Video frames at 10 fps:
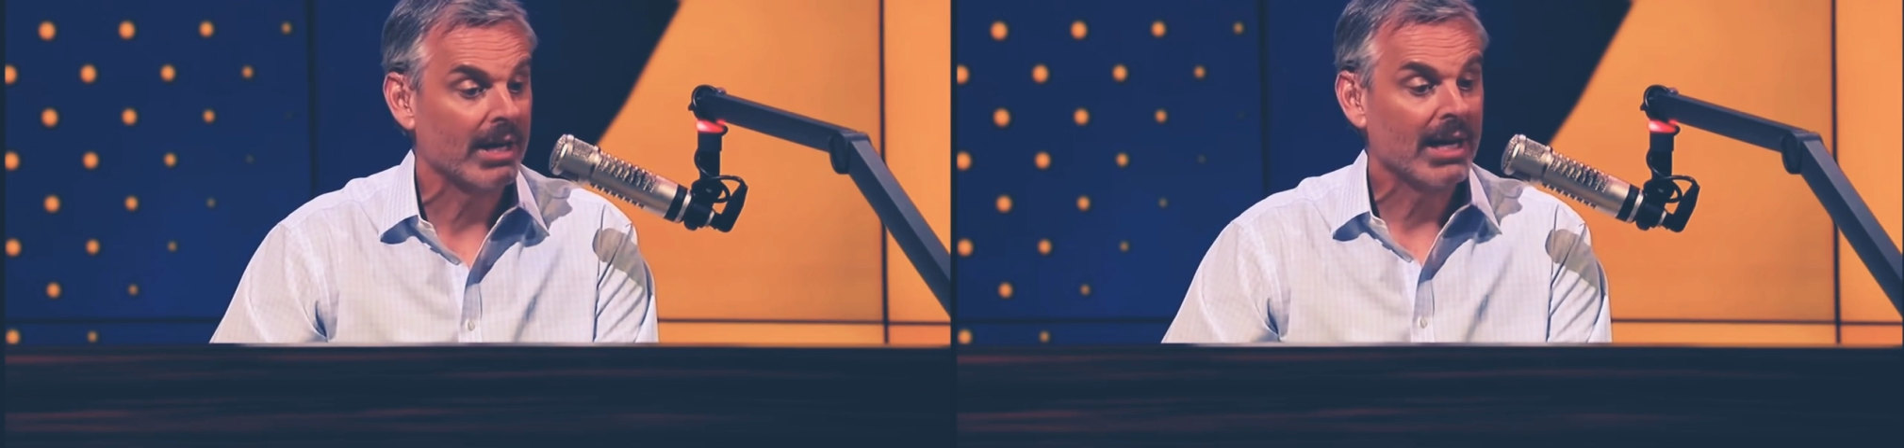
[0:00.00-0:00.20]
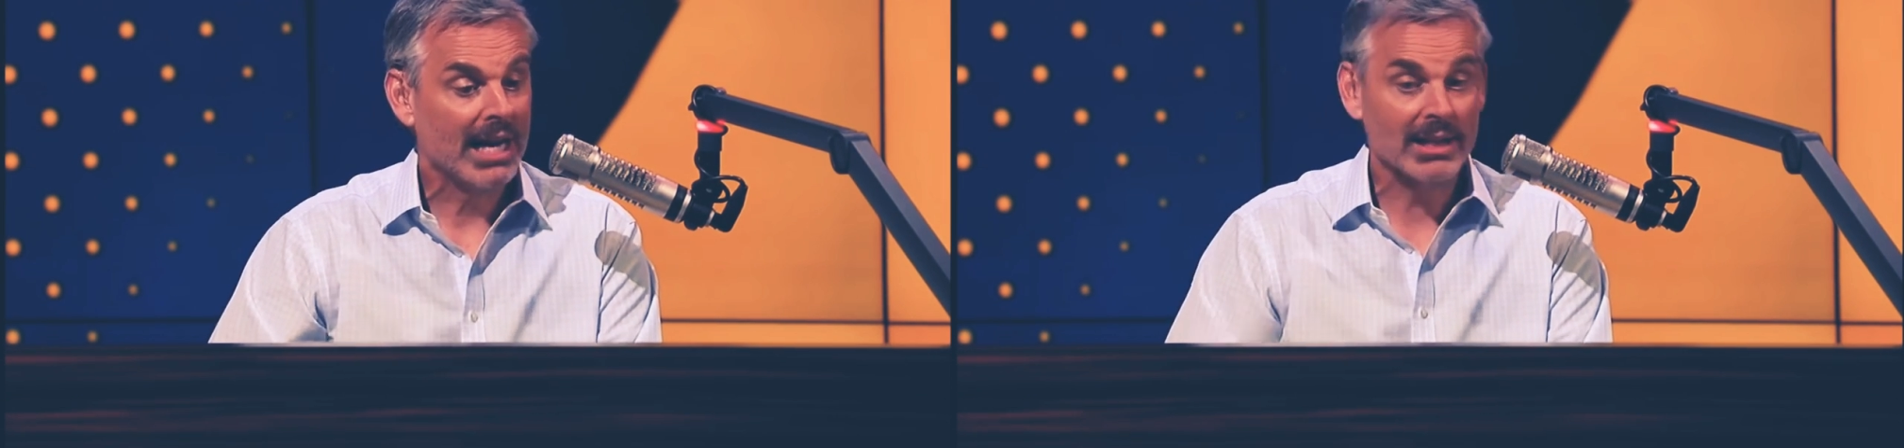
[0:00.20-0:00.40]

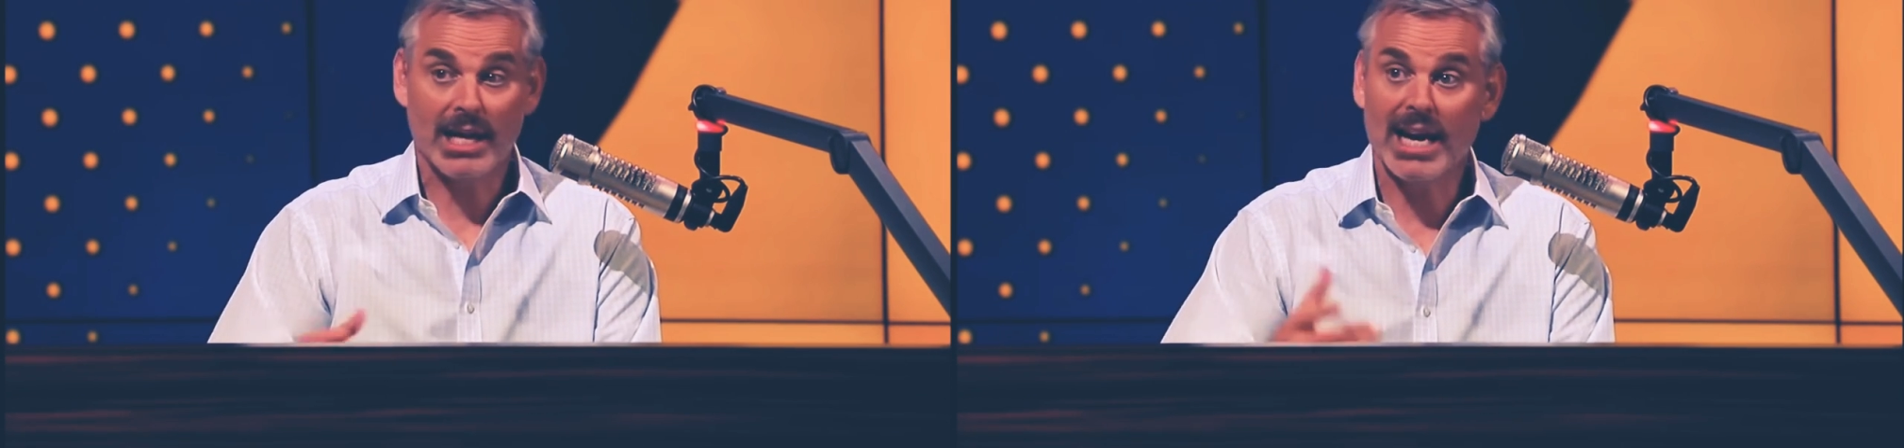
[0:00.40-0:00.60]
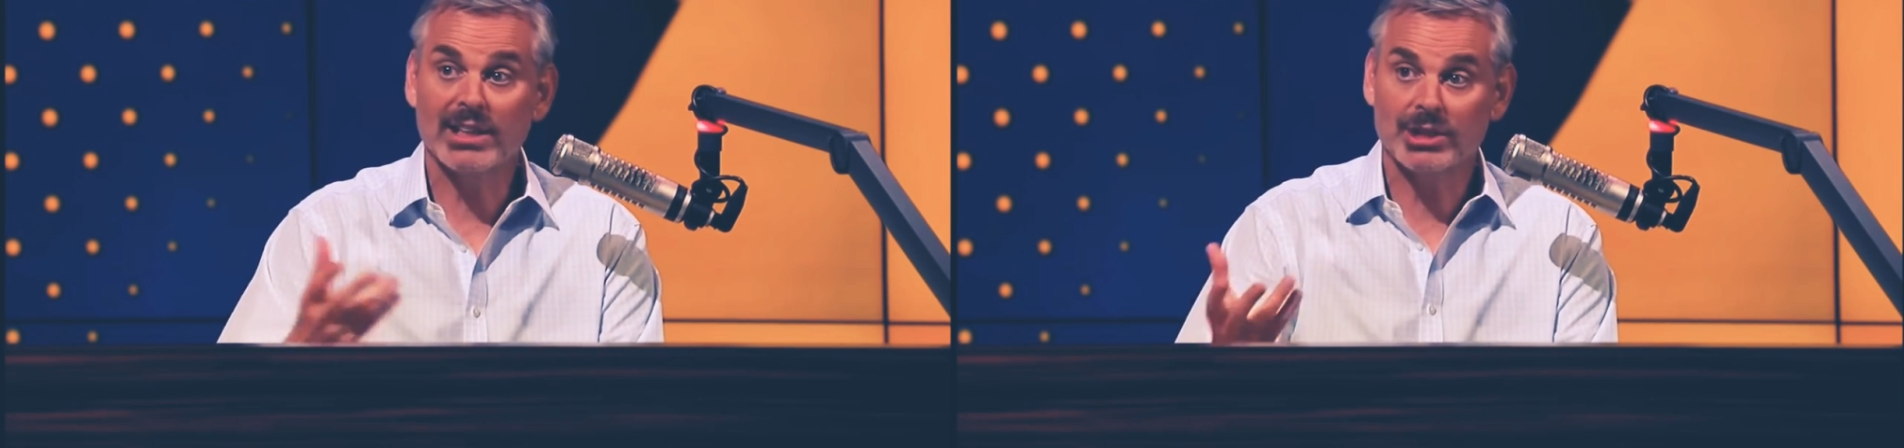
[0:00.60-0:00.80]
And
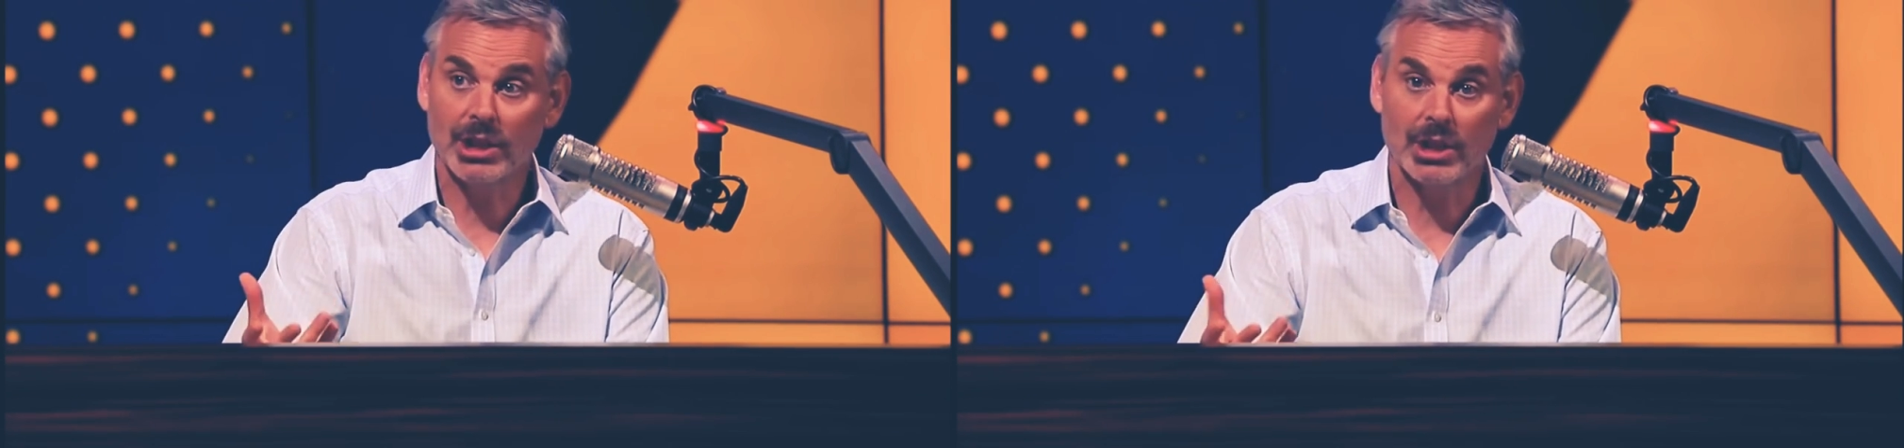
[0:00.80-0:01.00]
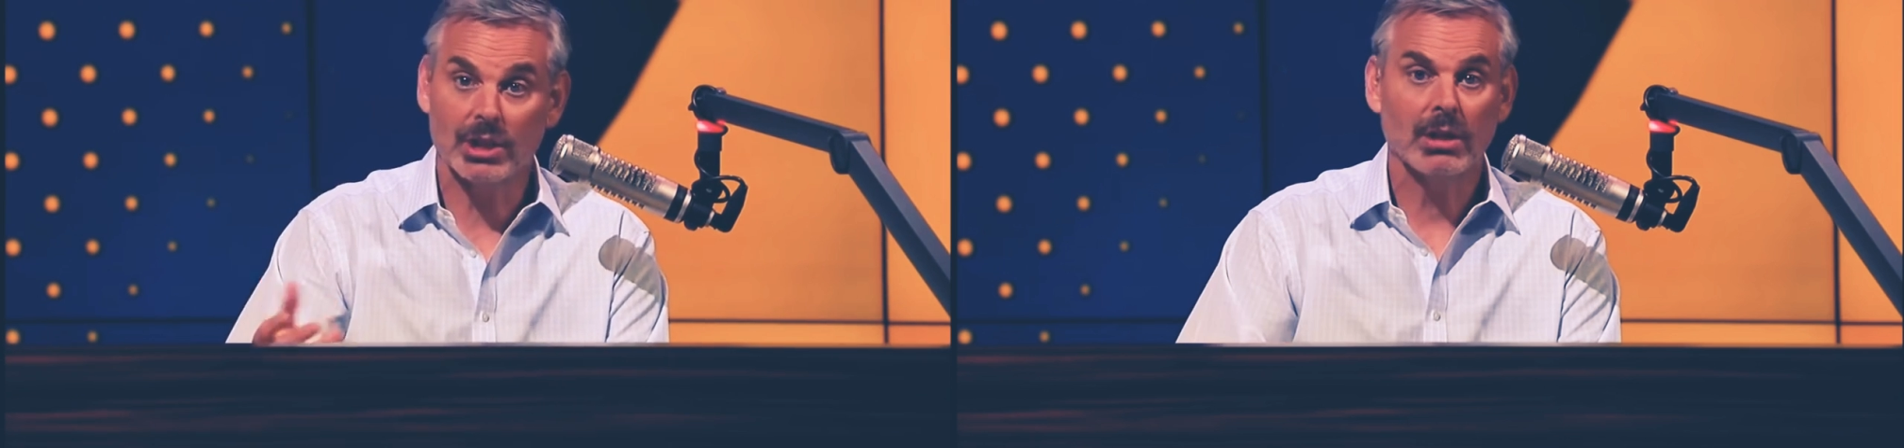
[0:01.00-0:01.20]
last
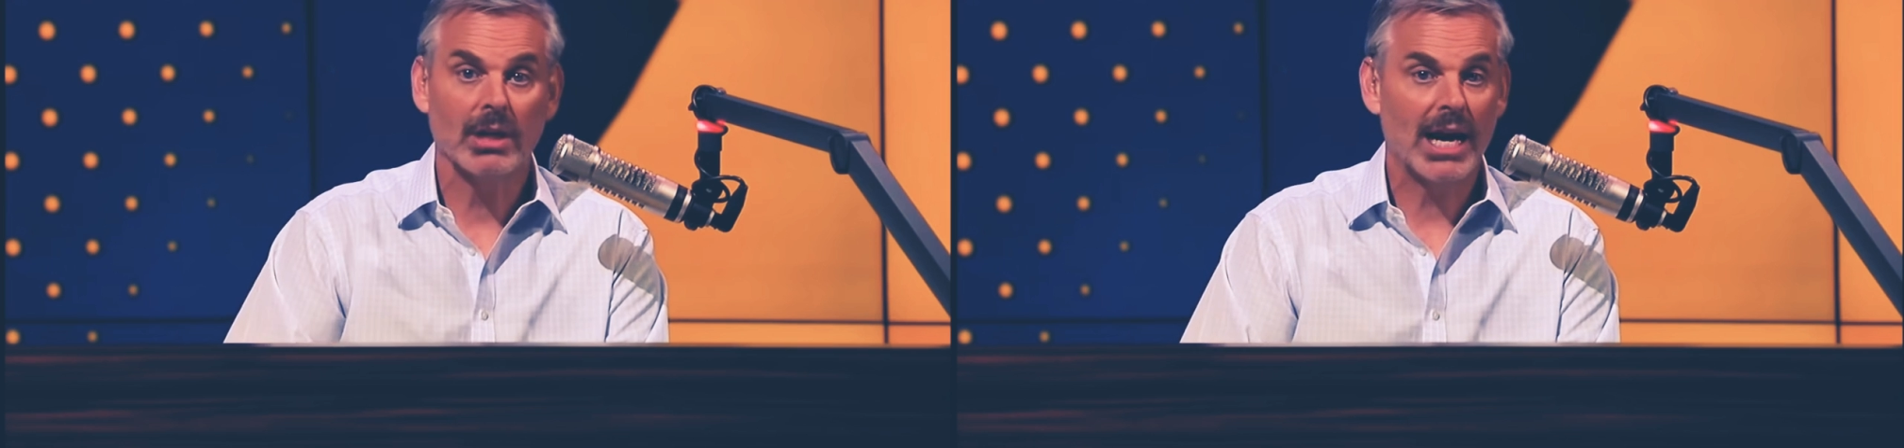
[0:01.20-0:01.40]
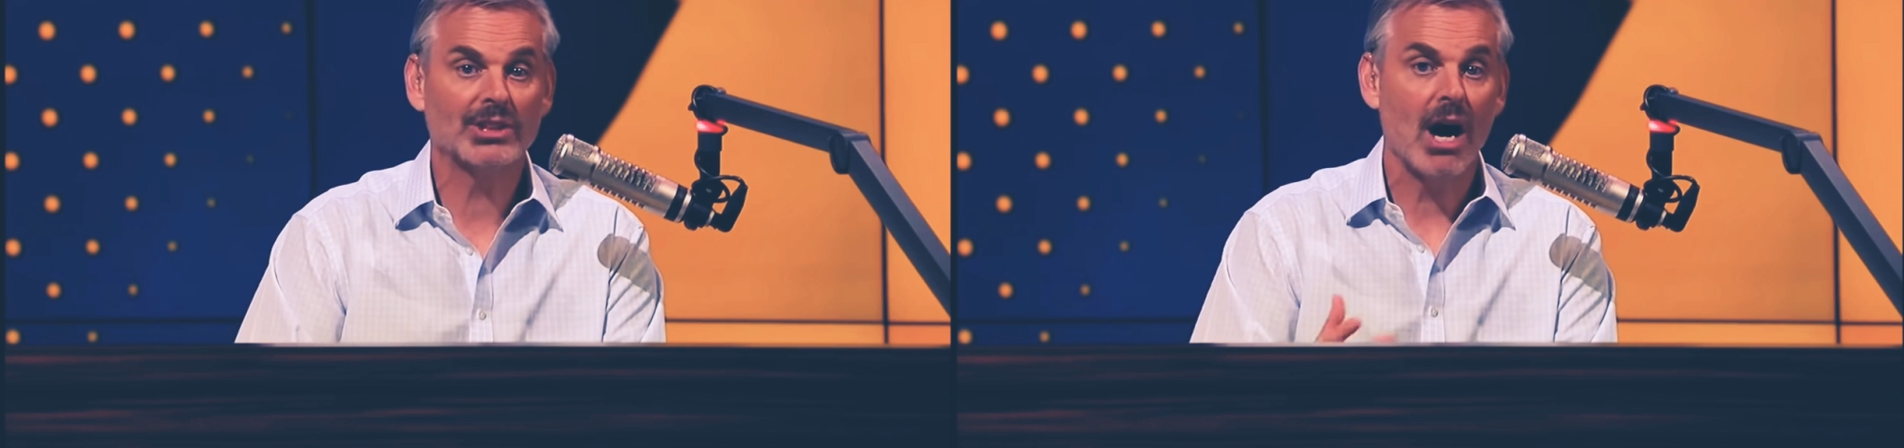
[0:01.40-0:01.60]
year, as